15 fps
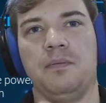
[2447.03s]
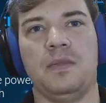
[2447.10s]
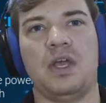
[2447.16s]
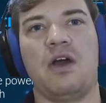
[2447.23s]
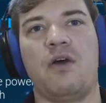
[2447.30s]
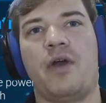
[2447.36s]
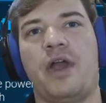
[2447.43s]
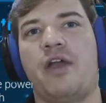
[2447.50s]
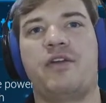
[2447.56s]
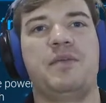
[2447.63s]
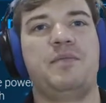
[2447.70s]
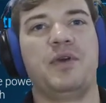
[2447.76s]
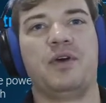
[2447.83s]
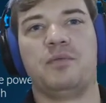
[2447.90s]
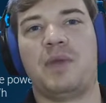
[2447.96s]
I already
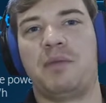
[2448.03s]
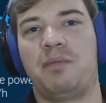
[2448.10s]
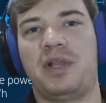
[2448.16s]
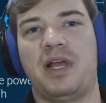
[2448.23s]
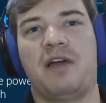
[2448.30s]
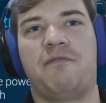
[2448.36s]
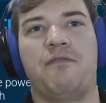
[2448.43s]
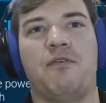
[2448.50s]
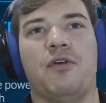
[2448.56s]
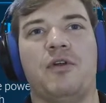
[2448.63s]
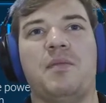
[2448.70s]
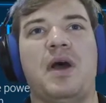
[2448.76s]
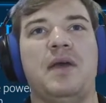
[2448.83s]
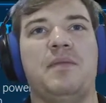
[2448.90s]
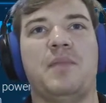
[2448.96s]
built my platform
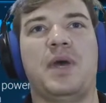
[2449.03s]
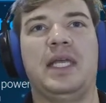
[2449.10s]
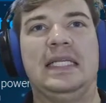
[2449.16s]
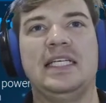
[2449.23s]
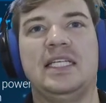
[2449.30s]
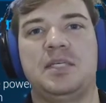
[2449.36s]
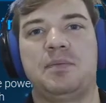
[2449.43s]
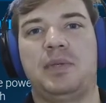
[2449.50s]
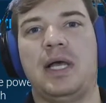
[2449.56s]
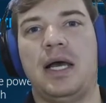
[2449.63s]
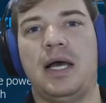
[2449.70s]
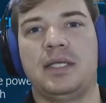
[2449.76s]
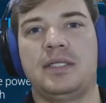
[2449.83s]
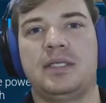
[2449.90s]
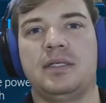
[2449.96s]
on my lease
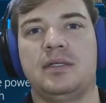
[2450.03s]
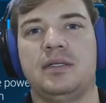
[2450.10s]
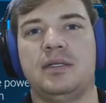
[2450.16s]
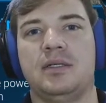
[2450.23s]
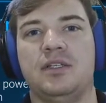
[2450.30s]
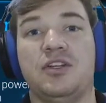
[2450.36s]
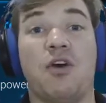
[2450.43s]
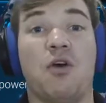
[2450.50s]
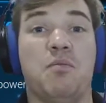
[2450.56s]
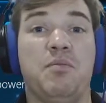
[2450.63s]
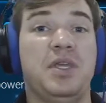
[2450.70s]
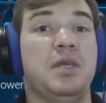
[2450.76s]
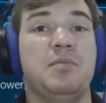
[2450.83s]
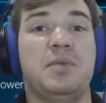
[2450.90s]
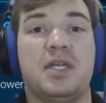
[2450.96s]
plot, don't
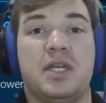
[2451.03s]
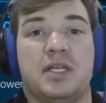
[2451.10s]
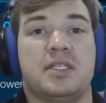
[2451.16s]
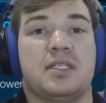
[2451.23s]
be, because